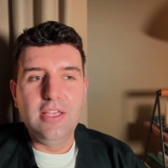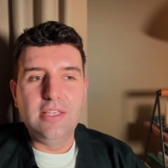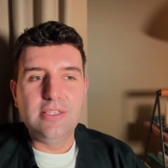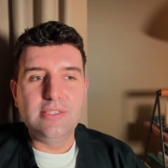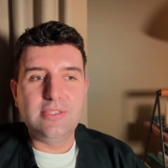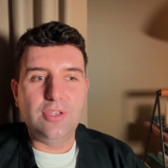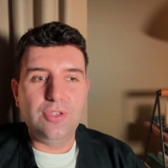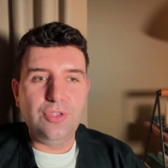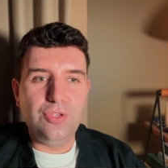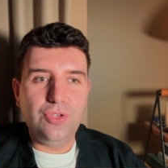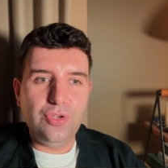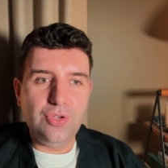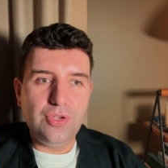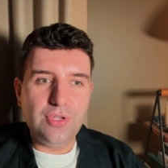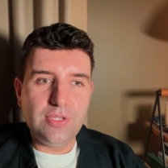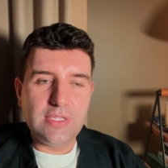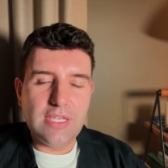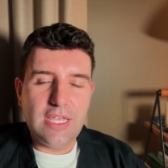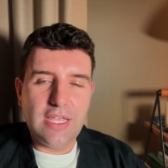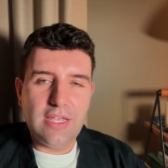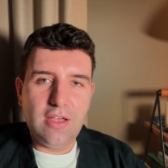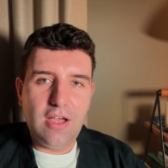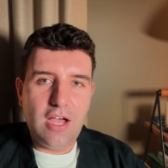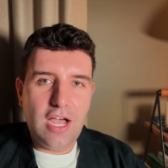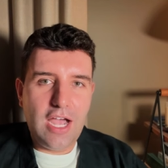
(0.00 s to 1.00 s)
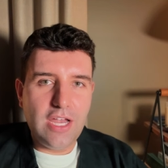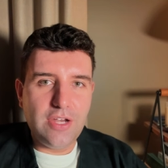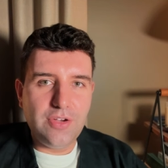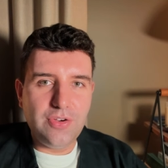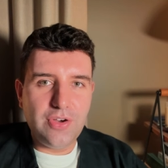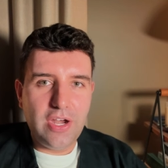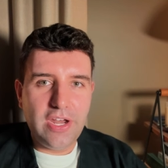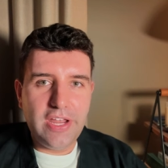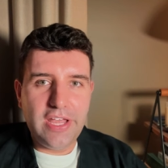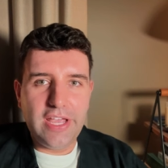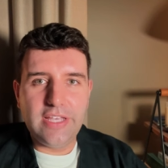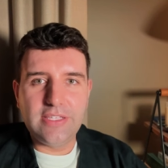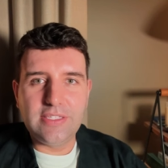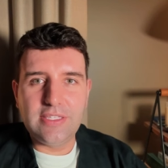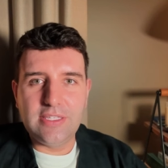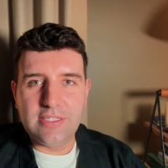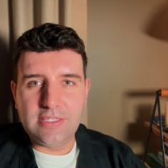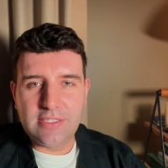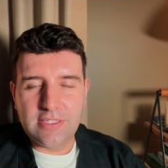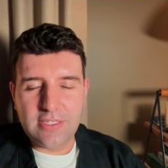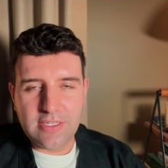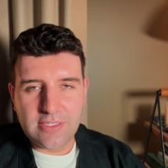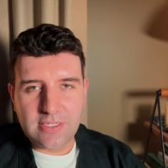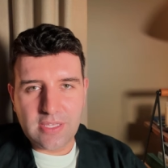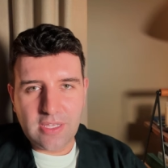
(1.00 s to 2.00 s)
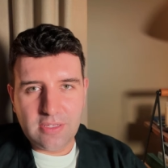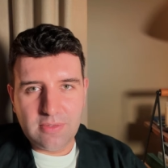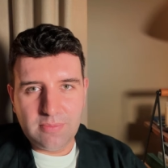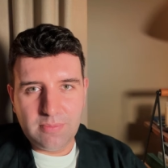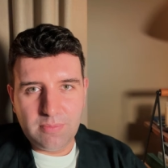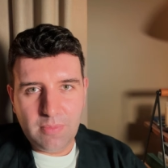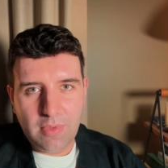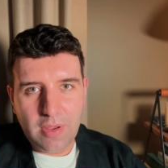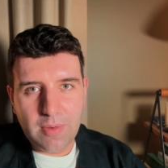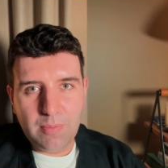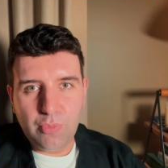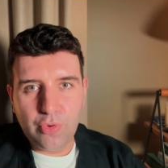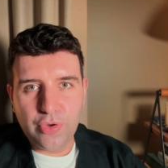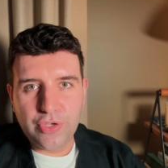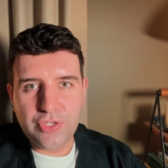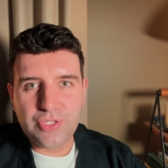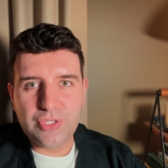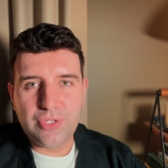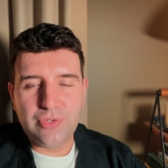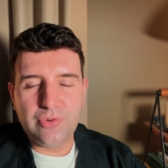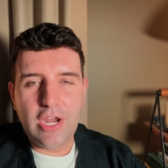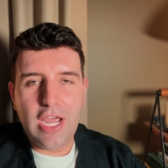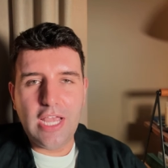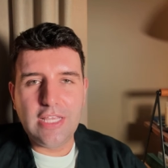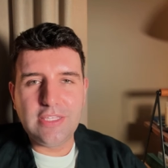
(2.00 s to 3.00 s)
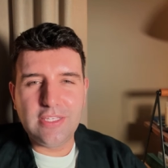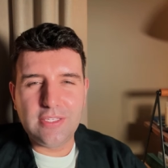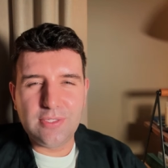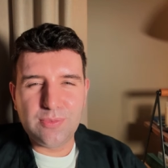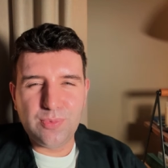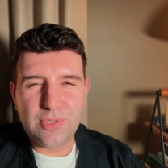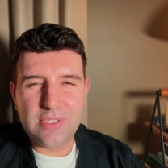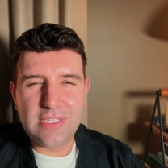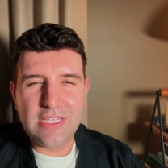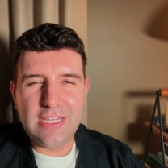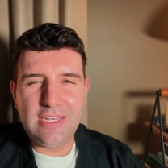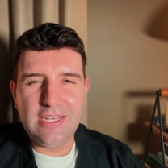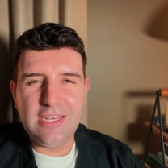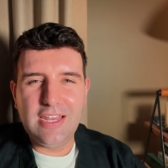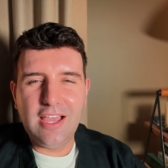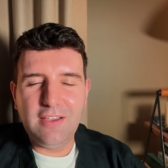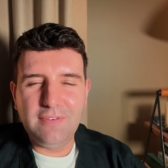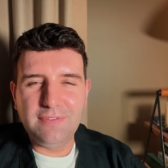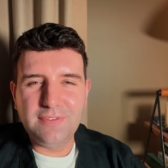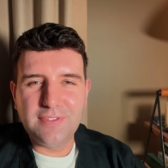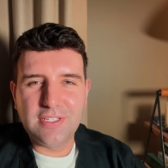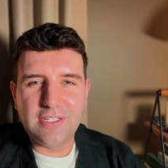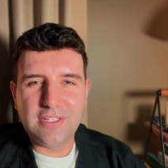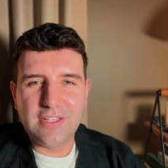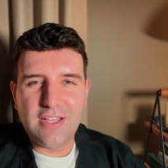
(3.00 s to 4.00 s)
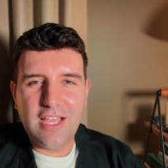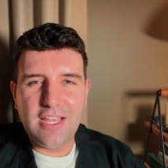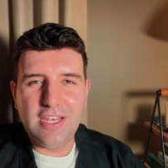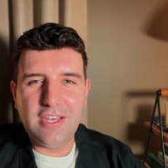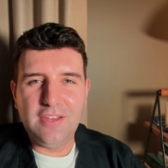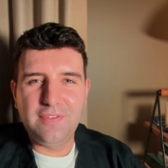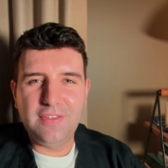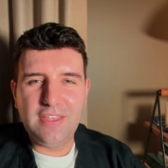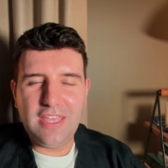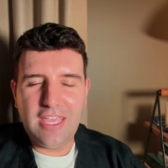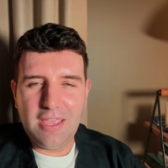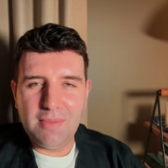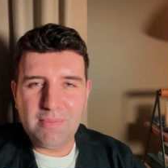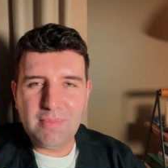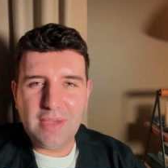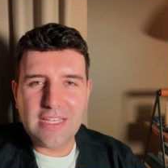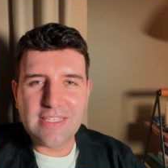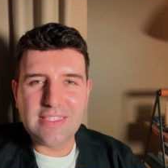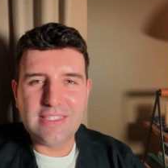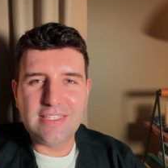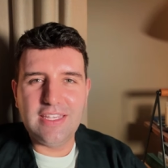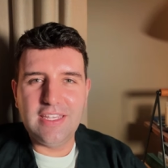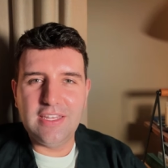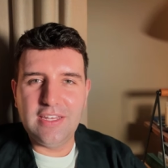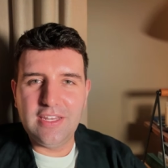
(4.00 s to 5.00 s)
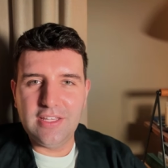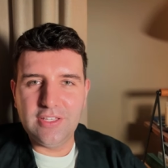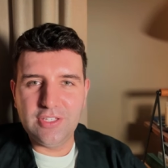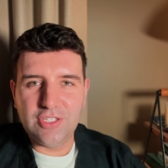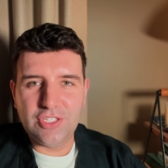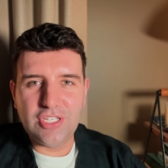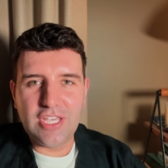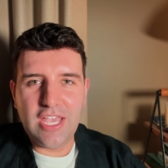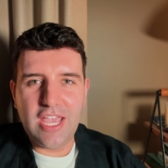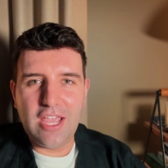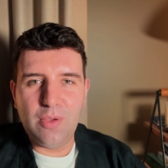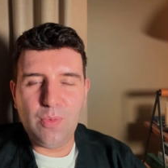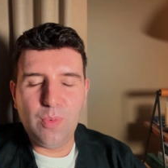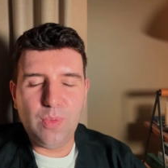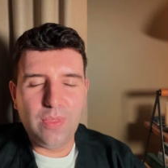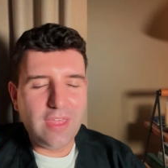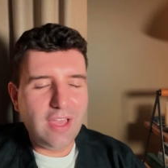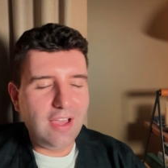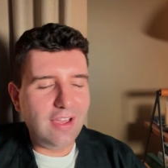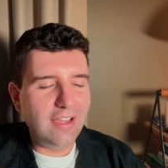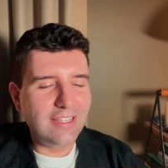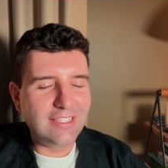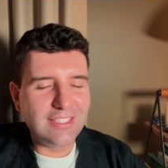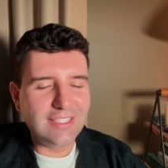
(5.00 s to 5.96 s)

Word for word: So using hydrating essences and moisturizers was enough to kind of keep my skin in check without